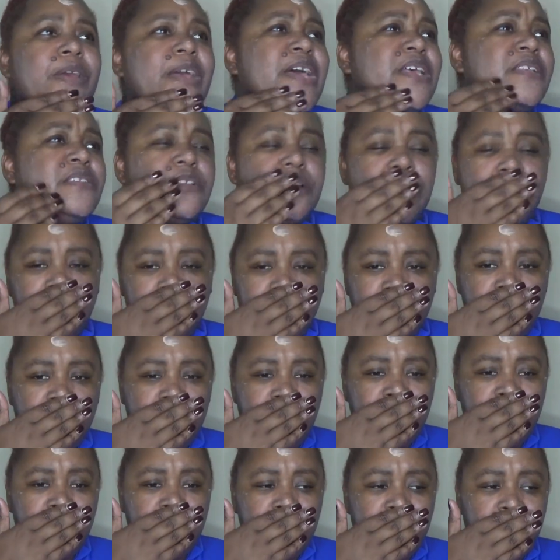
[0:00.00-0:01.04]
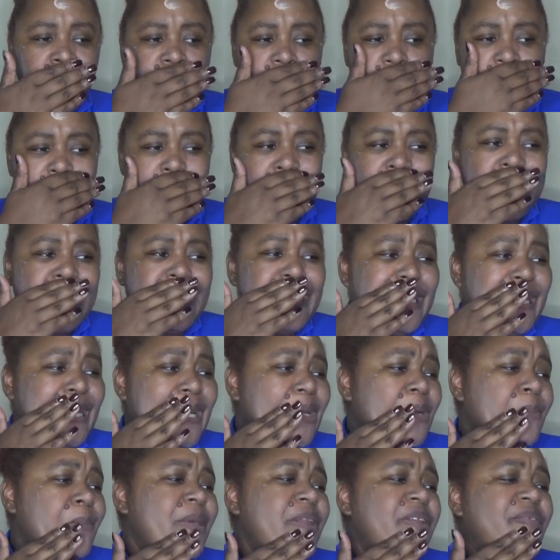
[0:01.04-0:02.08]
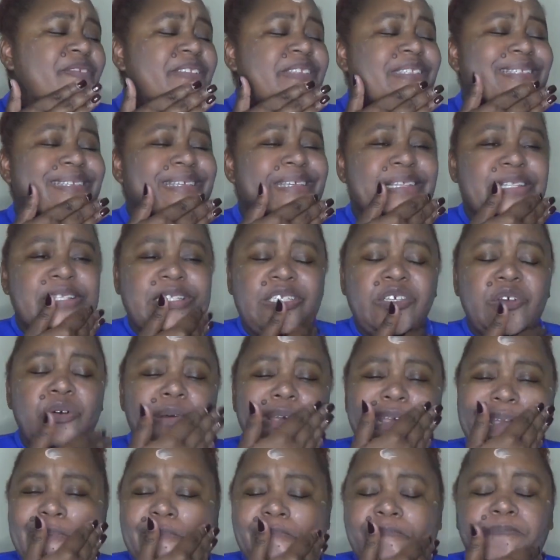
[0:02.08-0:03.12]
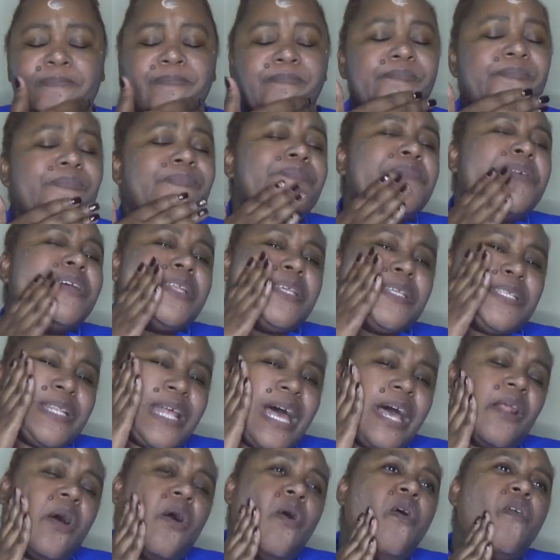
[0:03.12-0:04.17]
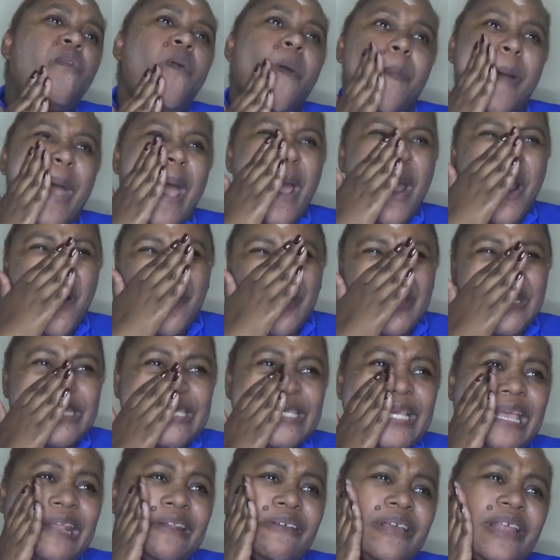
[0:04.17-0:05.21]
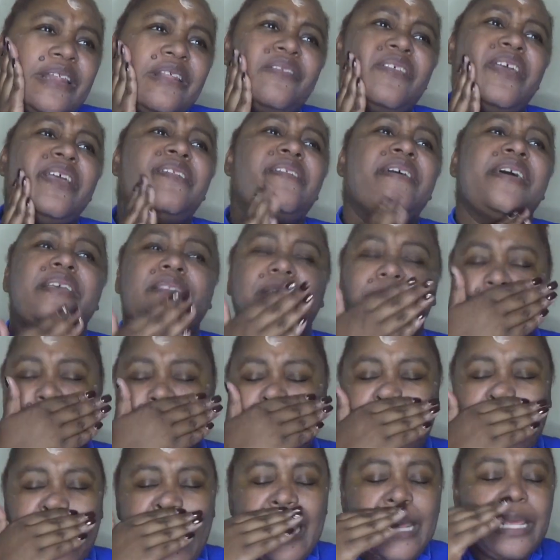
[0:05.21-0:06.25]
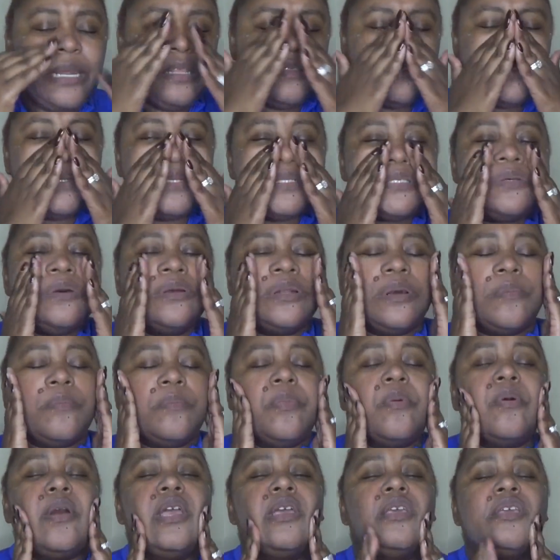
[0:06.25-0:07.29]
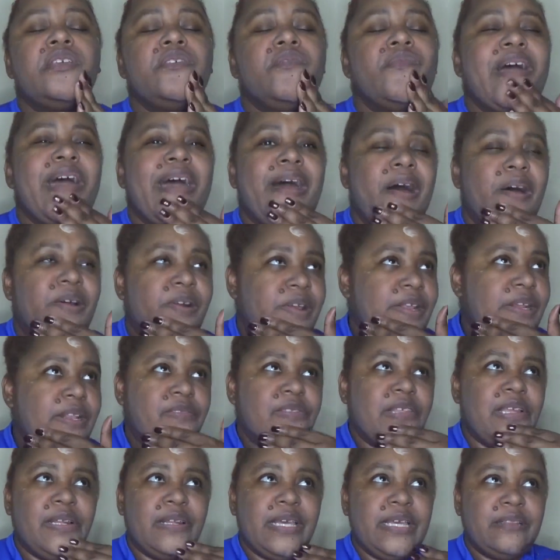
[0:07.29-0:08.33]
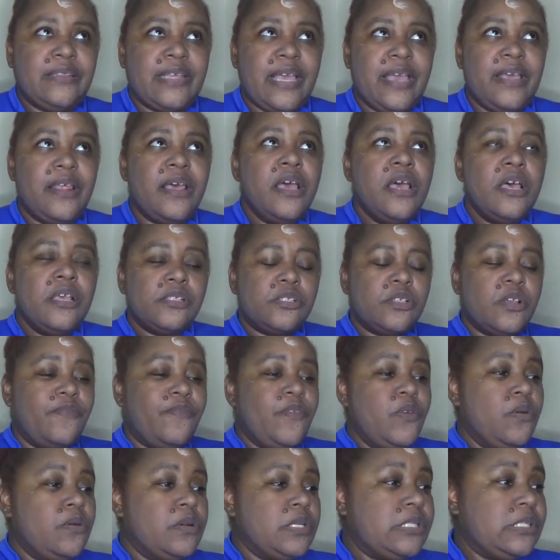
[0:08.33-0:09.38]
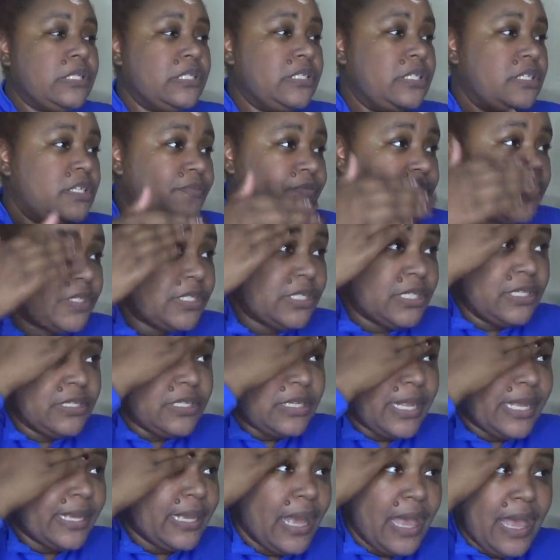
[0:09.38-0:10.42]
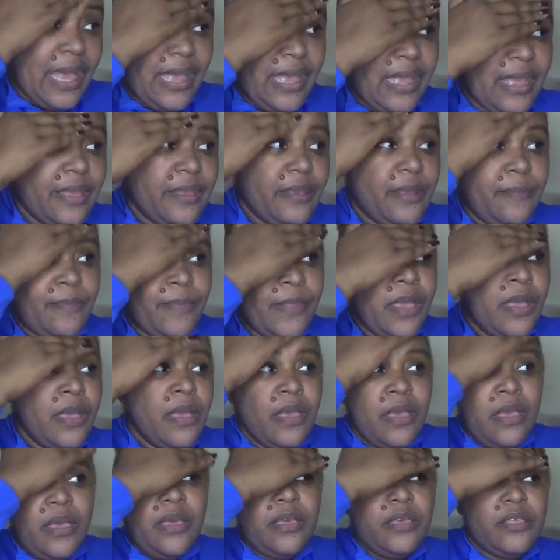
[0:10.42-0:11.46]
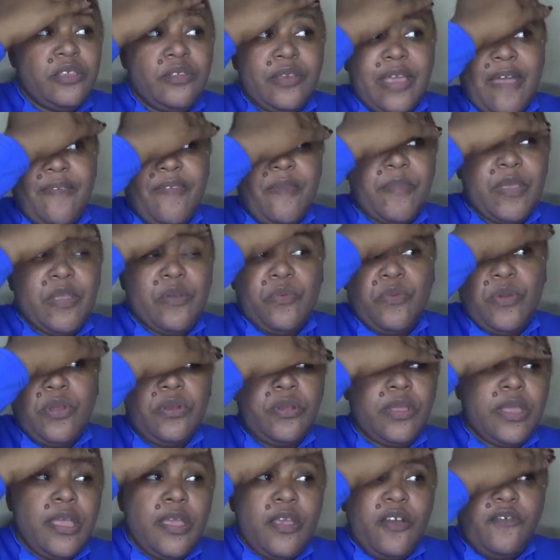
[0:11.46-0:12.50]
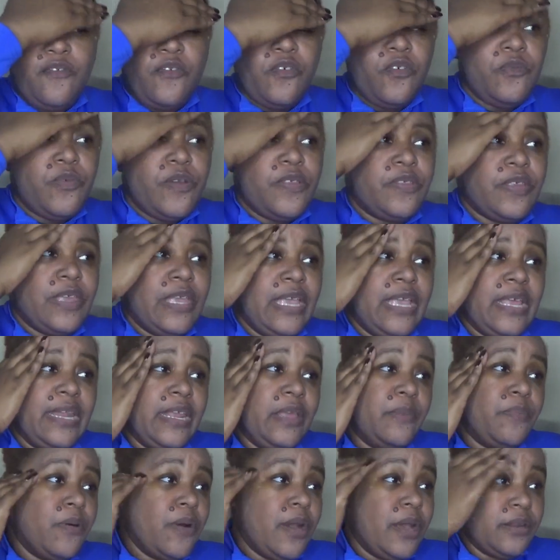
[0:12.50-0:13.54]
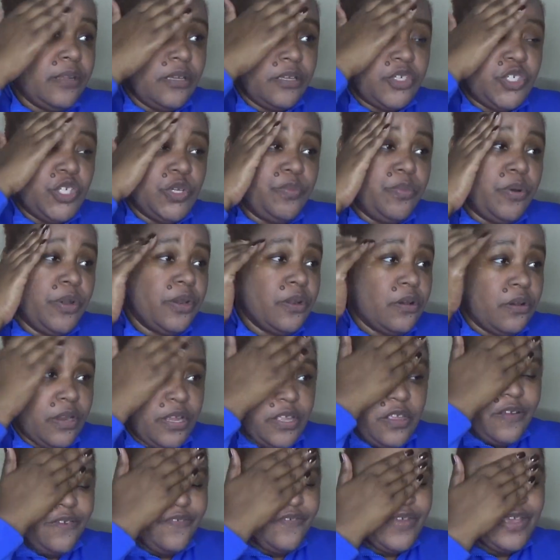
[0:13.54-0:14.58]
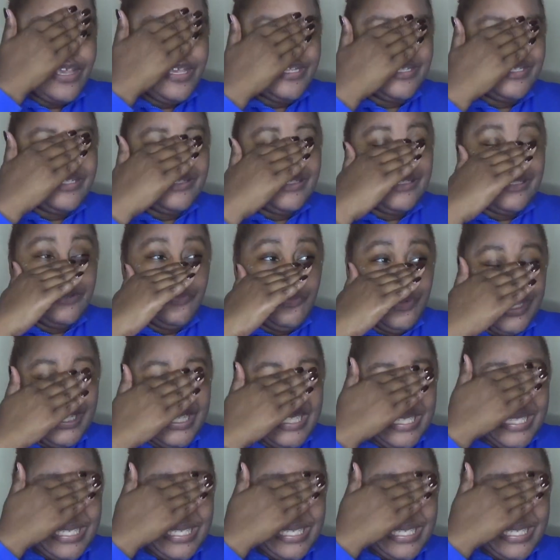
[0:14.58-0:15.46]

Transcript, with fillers: It has a little bit of a scent to it, but it's not an overpowering scent or anything like that. Not anything that's going to break you out or anything like that. So if you are sensitive to scents like I am, you have to be real careful with any products you put on your face with